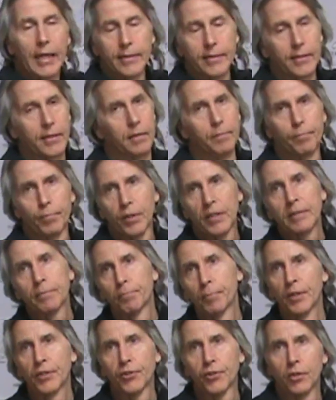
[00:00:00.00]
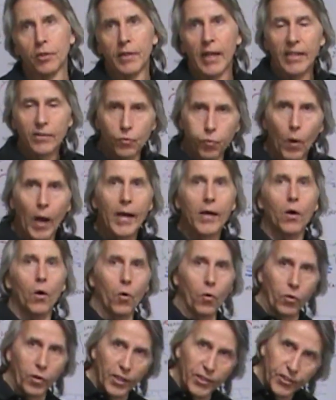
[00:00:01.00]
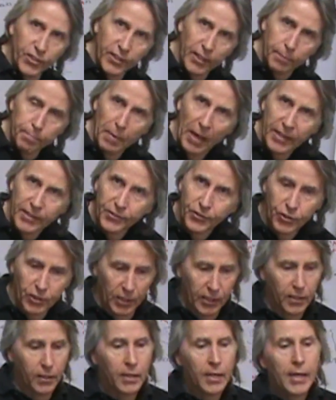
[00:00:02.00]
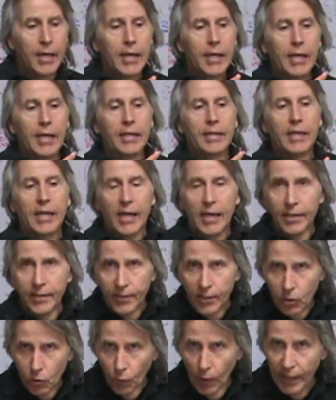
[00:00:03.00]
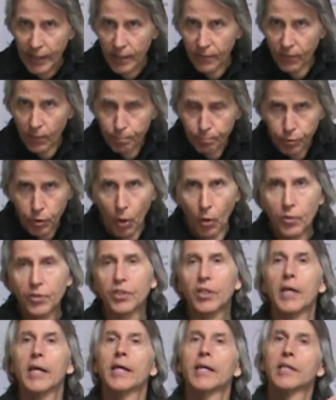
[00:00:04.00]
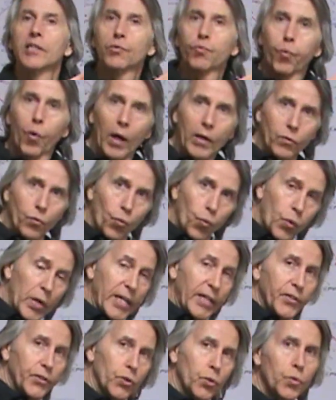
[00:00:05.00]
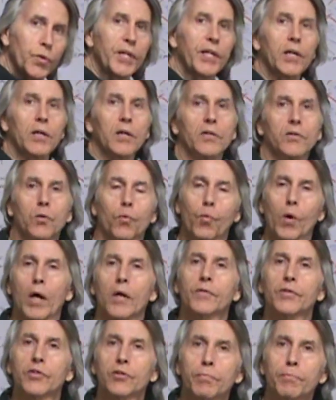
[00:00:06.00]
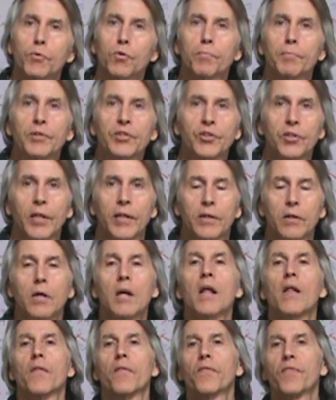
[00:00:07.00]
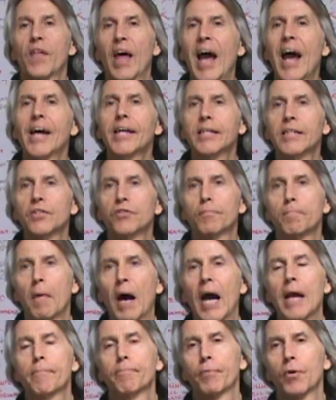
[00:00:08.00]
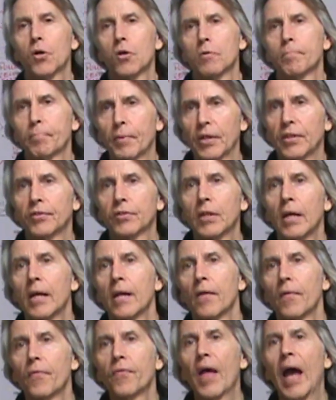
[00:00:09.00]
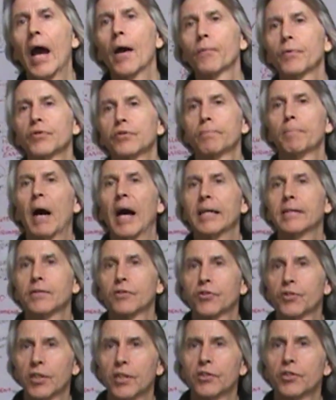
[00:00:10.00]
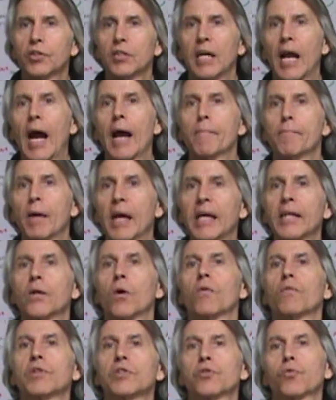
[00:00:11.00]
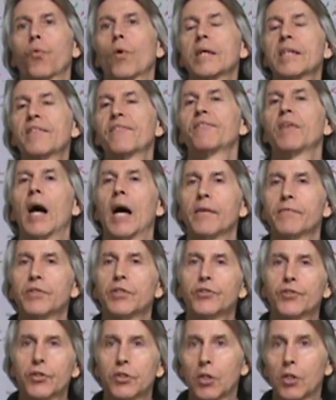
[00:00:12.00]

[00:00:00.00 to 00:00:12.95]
at the complete picture. That's why holistic medicine and integrative approach is what we do here at the Wellness Movement Center. That is my purpose. That was my decision I made over 25 years